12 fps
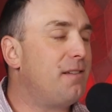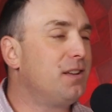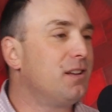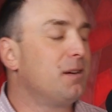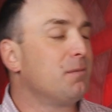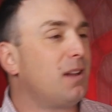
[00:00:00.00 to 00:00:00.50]
have
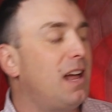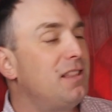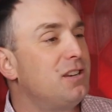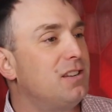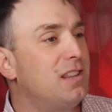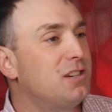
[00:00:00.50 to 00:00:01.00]
you there. I'm
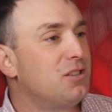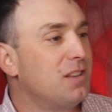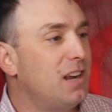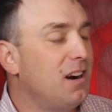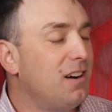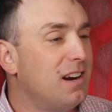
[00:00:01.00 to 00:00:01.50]
glad that you're
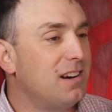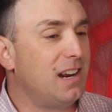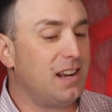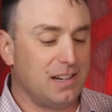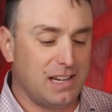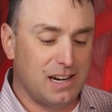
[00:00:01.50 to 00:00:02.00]
there and,
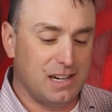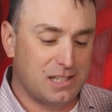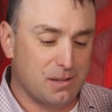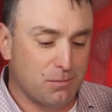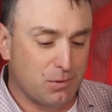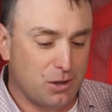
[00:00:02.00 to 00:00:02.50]
and getting
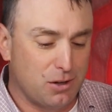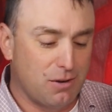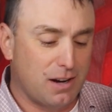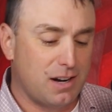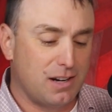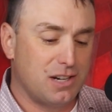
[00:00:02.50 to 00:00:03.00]
some good
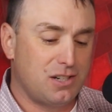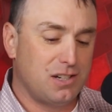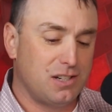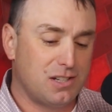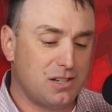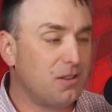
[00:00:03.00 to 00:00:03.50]

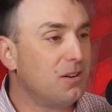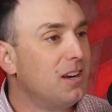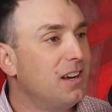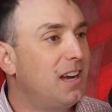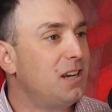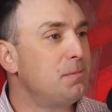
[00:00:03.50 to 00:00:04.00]
recognition. And so,
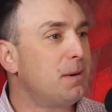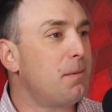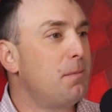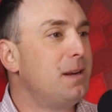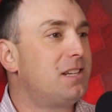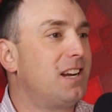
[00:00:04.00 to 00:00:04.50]
how did you
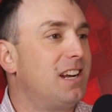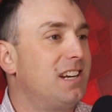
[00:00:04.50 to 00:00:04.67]
become a meat